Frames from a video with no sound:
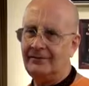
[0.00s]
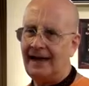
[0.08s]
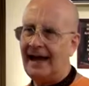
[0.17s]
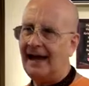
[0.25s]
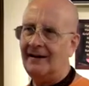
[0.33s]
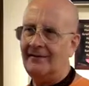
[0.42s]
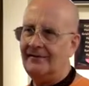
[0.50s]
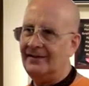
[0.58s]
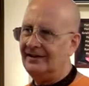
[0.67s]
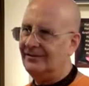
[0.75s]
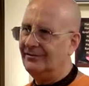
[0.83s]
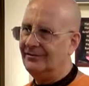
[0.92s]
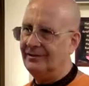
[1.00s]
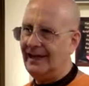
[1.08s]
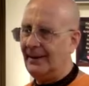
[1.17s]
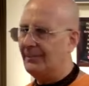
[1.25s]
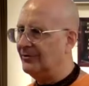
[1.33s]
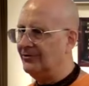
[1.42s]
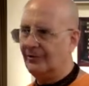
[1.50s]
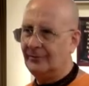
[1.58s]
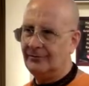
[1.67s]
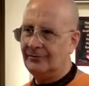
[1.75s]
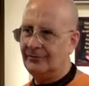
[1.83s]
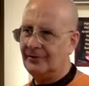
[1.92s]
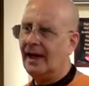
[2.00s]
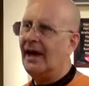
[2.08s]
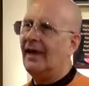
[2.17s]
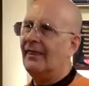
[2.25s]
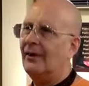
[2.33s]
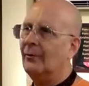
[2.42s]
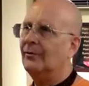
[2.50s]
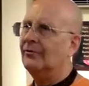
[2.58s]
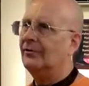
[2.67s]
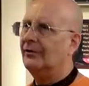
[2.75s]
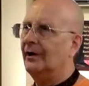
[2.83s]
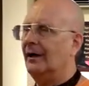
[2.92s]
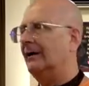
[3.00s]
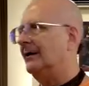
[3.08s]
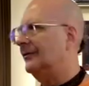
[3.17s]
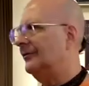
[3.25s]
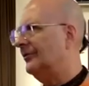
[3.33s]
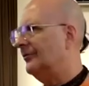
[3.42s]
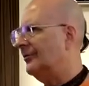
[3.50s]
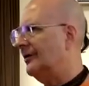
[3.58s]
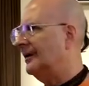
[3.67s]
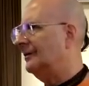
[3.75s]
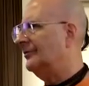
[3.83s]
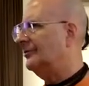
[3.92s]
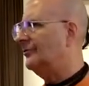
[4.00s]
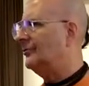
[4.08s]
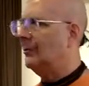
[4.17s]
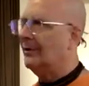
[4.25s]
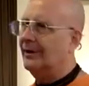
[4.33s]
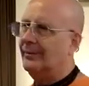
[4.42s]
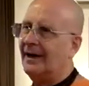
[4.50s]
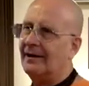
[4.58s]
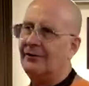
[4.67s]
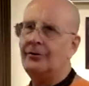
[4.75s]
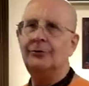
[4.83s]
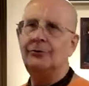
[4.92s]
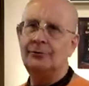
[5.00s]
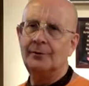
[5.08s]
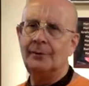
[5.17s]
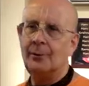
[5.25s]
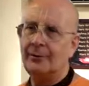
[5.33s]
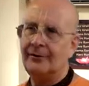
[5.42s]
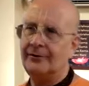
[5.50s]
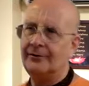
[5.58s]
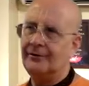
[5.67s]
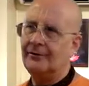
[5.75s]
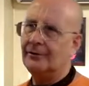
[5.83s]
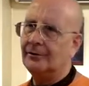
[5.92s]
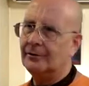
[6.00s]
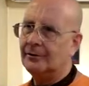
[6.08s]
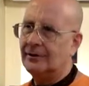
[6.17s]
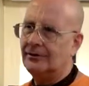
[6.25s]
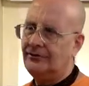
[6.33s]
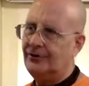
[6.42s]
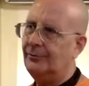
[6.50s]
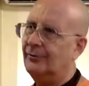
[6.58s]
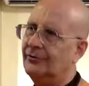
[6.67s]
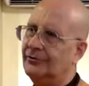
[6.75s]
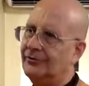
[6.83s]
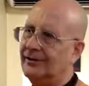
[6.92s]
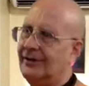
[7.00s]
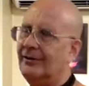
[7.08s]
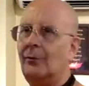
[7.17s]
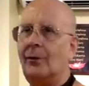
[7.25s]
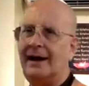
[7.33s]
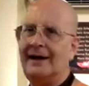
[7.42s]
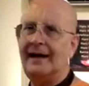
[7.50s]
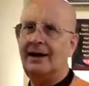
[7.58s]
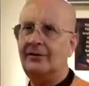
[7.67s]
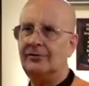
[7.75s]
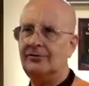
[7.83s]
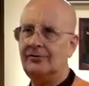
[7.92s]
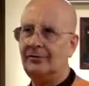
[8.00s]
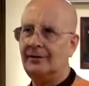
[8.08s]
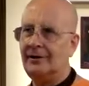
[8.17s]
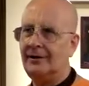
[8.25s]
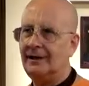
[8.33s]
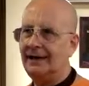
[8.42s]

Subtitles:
have these episodes. There's a story about a news reporter. She was in the White House for